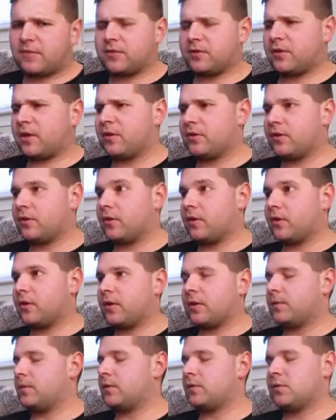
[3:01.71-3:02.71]
after another,
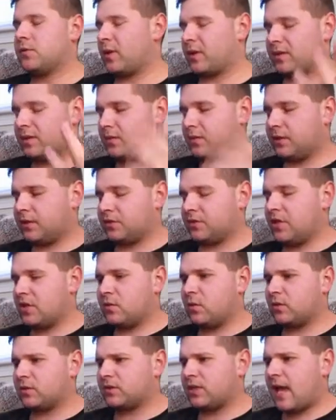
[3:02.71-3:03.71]
and a few direct-to-video
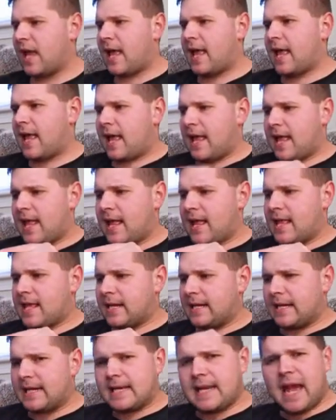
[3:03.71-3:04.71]
sequels,
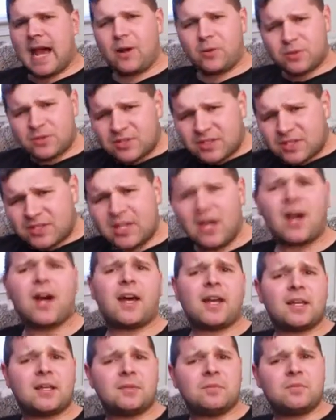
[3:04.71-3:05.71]
now is the
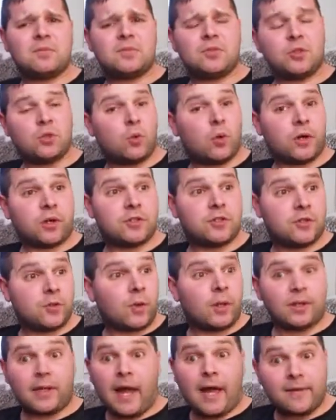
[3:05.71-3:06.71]
time you want to do
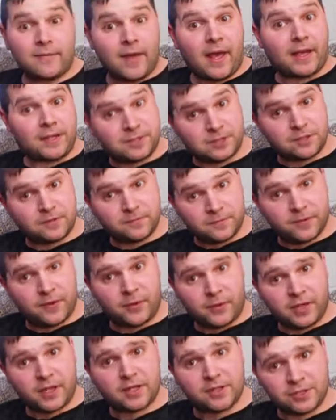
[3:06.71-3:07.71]
a live-action
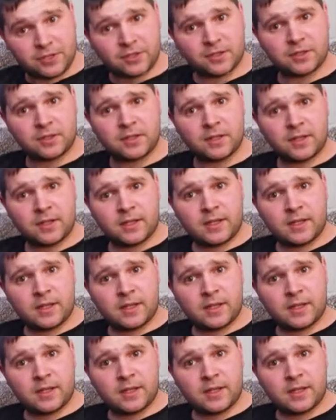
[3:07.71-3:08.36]
variation?